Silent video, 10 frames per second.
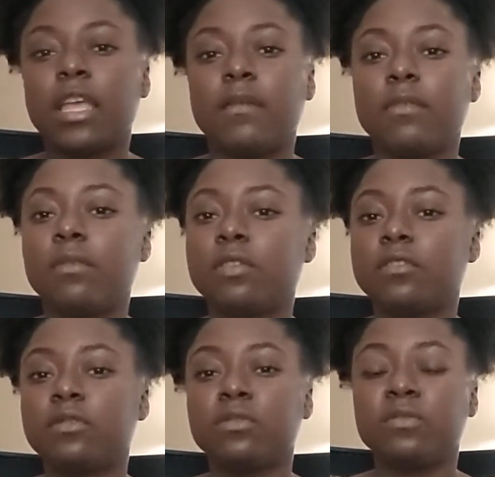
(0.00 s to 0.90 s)
If you're going to
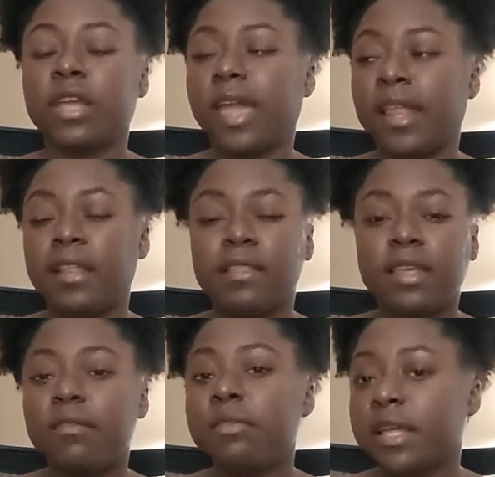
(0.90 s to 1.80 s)
school for
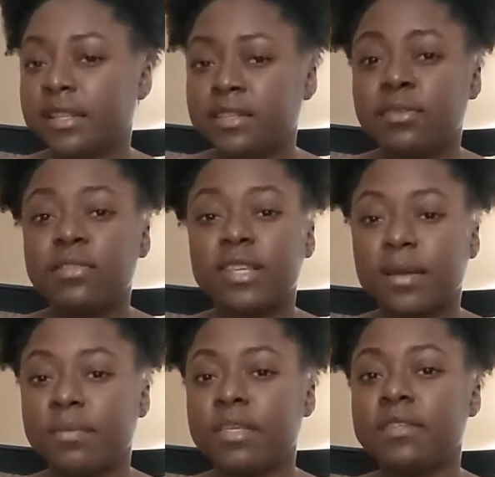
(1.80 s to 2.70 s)
anything related to those
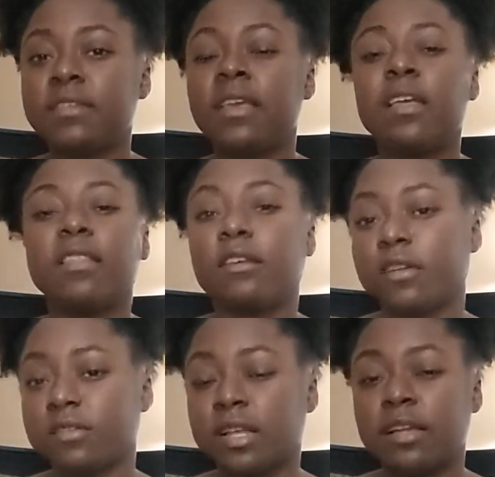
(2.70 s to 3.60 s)
topics, there
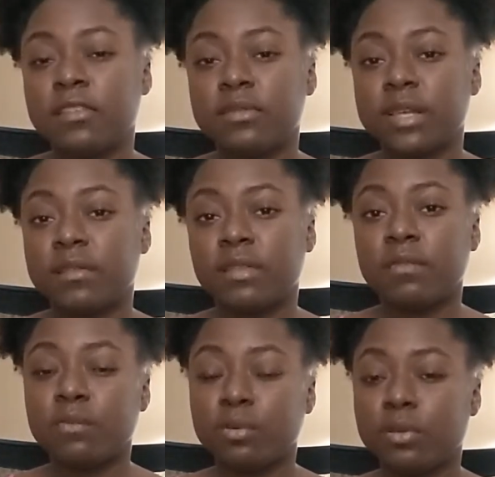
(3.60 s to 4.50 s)
are scholarships out there
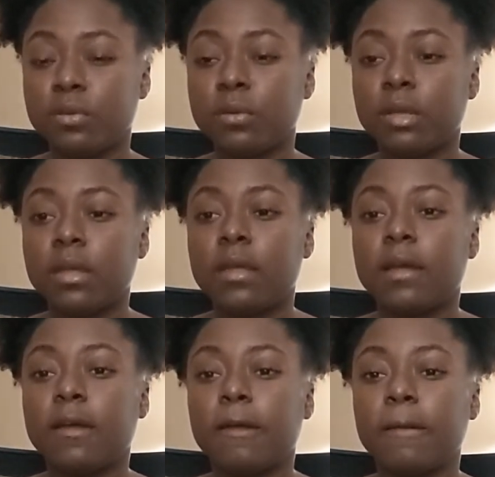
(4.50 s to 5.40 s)
for you.
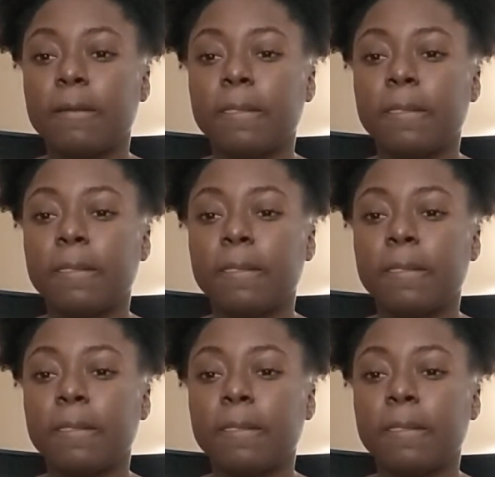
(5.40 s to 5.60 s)
And